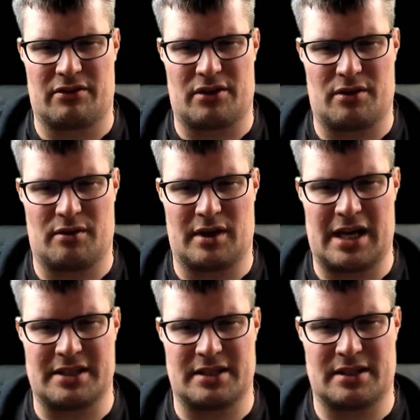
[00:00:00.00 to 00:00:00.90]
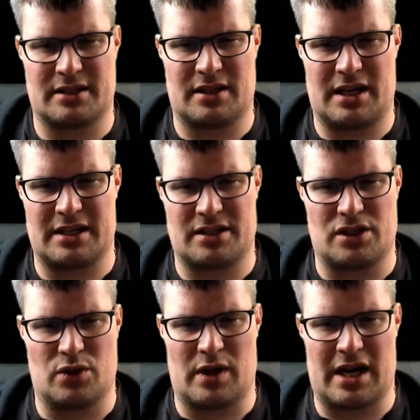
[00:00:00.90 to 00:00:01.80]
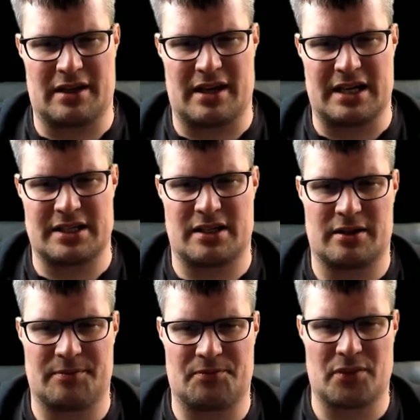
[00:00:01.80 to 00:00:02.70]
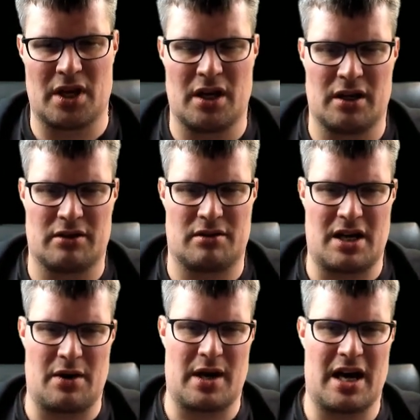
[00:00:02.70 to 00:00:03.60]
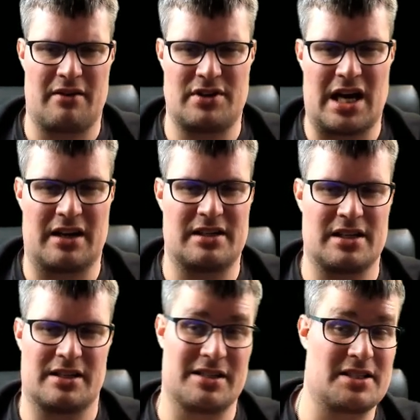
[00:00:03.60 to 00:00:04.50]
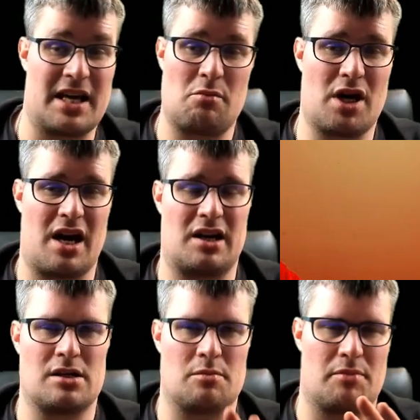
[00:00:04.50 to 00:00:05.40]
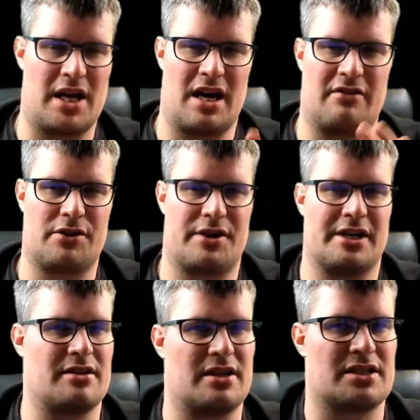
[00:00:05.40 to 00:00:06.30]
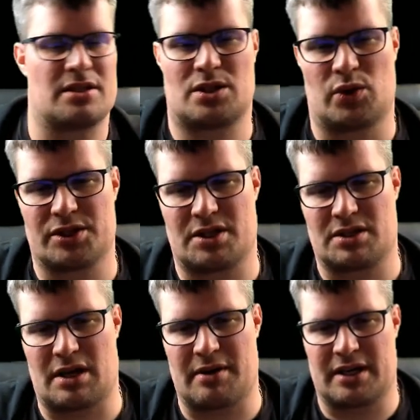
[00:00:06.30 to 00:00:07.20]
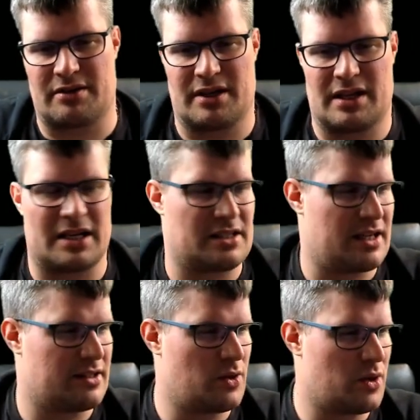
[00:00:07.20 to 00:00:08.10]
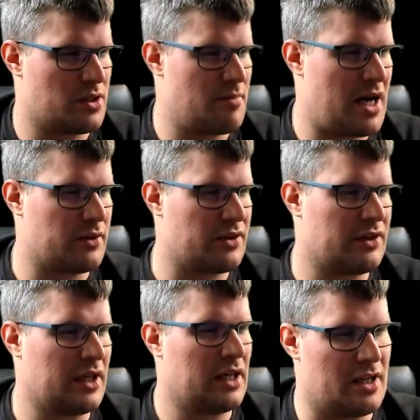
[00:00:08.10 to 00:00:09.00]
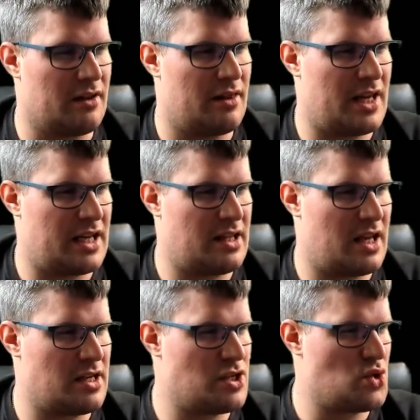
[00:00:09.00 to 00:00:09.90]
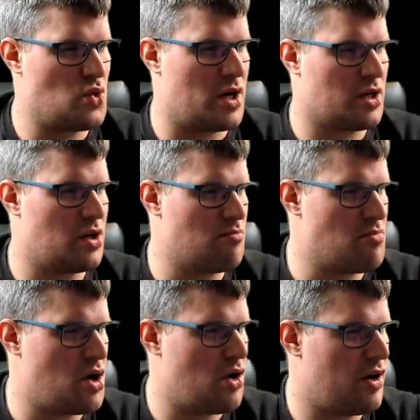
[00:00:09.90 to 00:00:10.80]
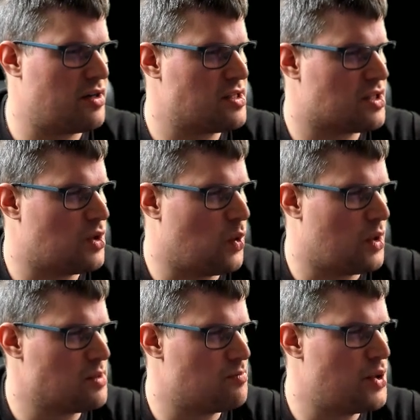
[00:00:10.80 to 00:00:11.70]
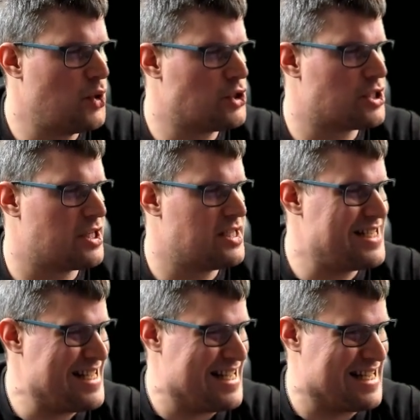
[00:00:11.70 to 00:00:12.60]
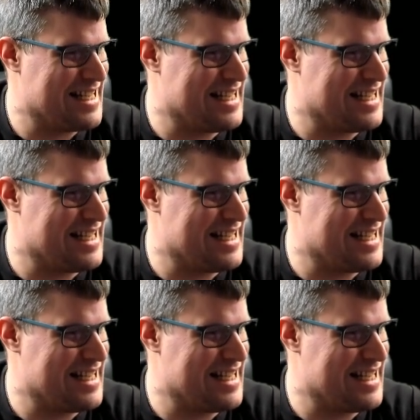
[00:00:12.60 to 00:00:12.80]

So let's, let's do like that. So now I have done the same again, but I have created this sources directory that they talked about. Then they do a command called pushed D.